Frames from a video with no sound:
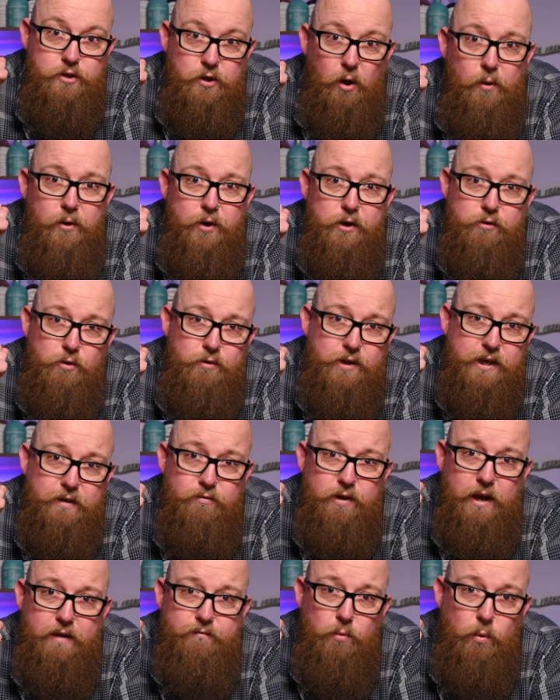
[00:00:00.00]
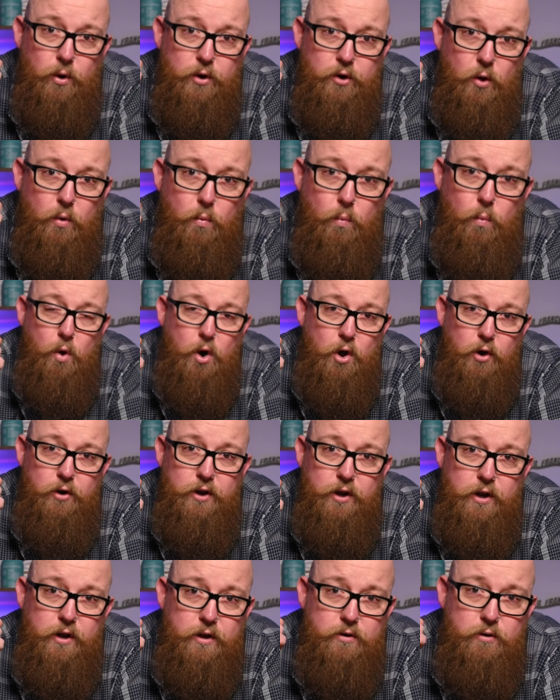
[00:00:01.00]
Yonder are giving everyone not
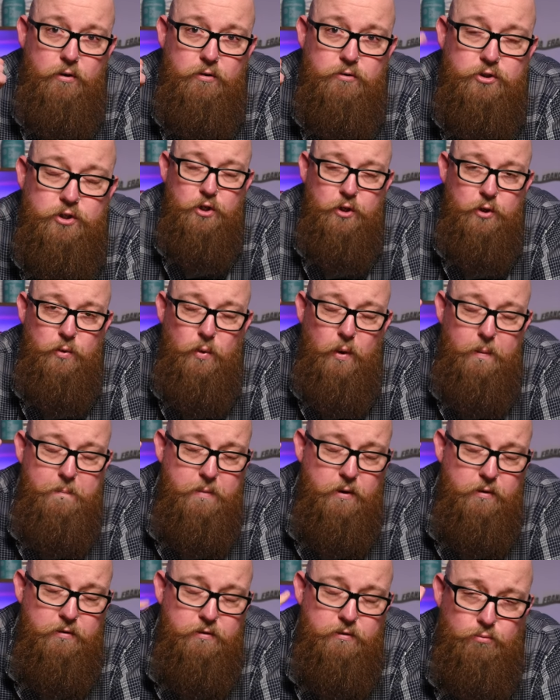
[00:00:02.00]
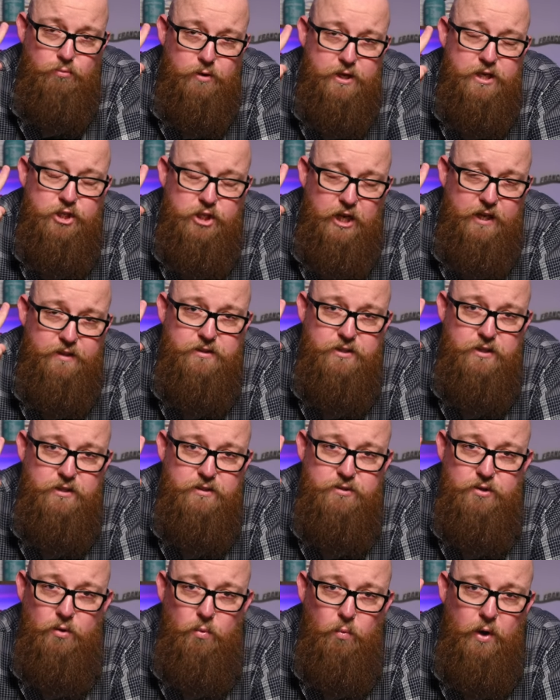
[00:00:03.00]
one, not two, but three
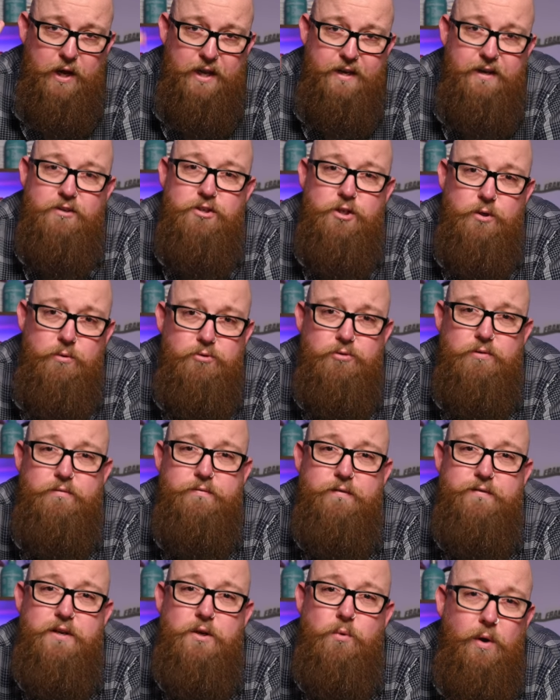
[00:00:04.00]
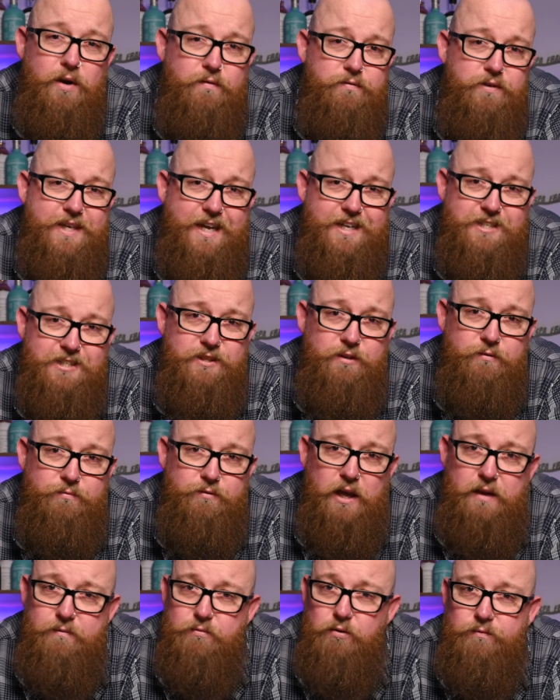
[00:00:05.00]
chances to win 250 quid for guessing the
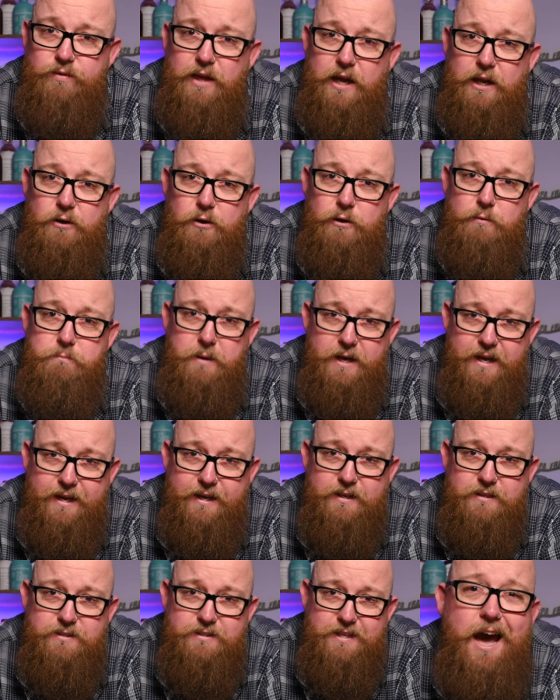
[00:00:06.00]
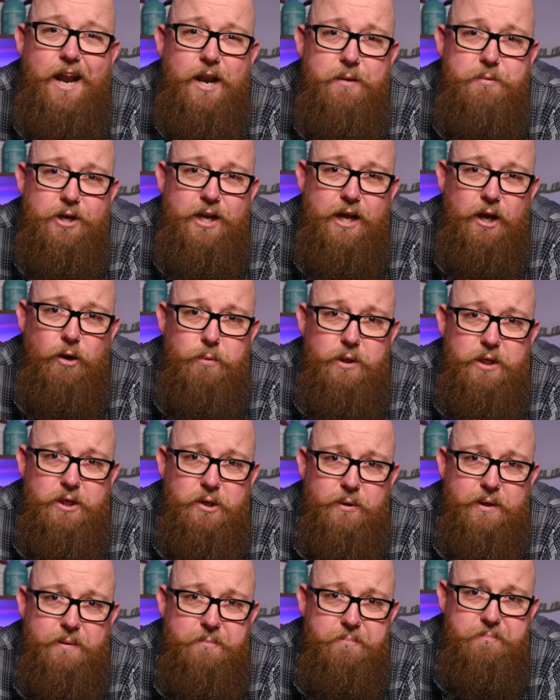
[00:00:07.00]
flavour of their new beers, and I'm going to help you
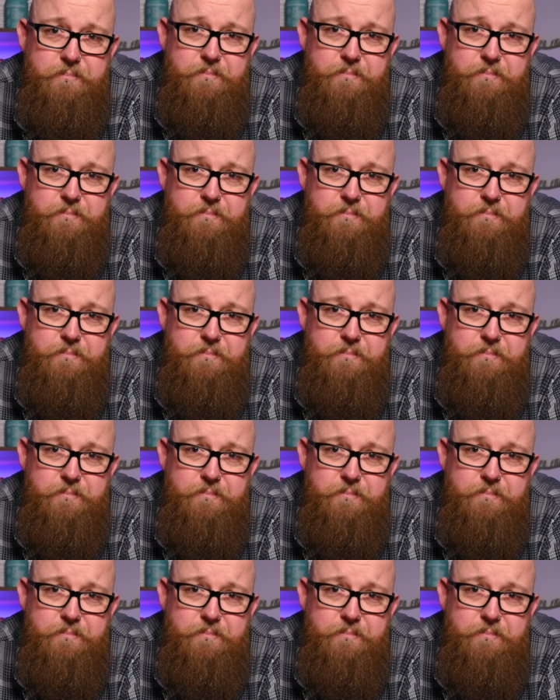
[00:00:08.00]
do it.